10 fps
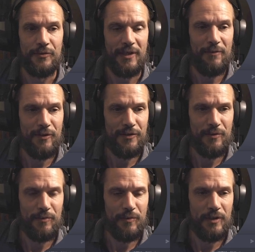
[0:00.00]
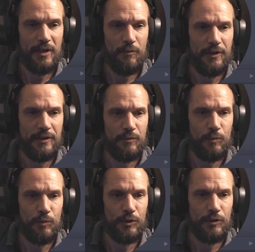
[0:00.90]
I want it to
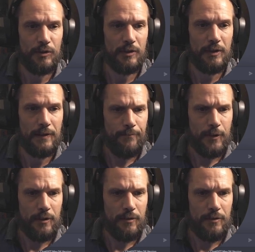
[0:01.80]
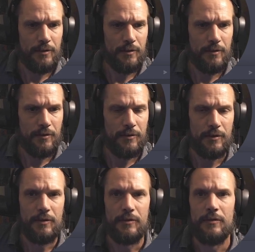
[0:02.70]
work. Culture.
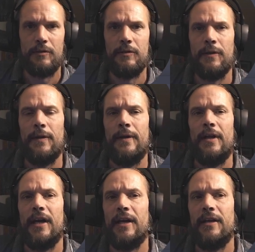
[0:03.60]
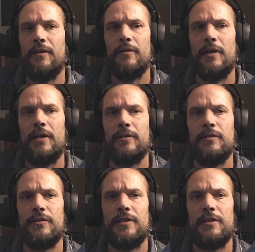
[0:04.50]
I
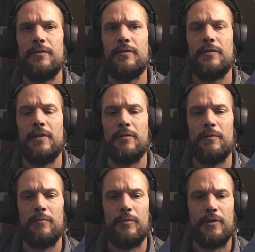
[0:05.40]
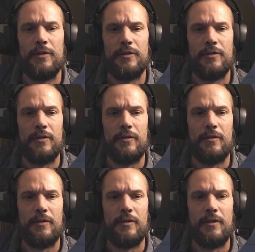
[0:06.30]
just need to do now. What is
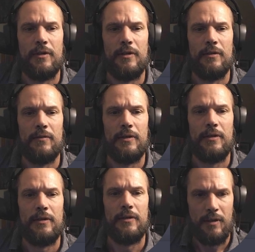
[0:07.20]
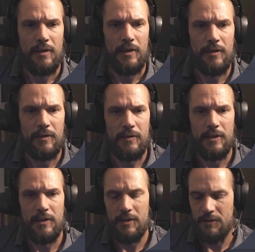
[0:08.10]
okay now, right? Oh no, I
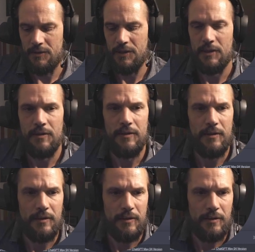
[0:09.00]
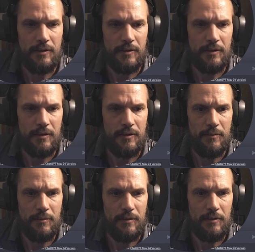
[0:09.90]
need to take out the
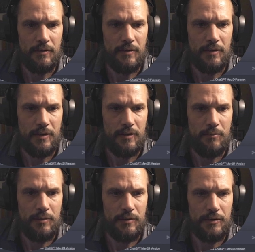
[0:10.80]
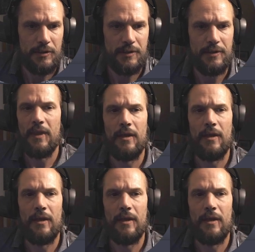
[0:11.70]
bull corridor bullshit here.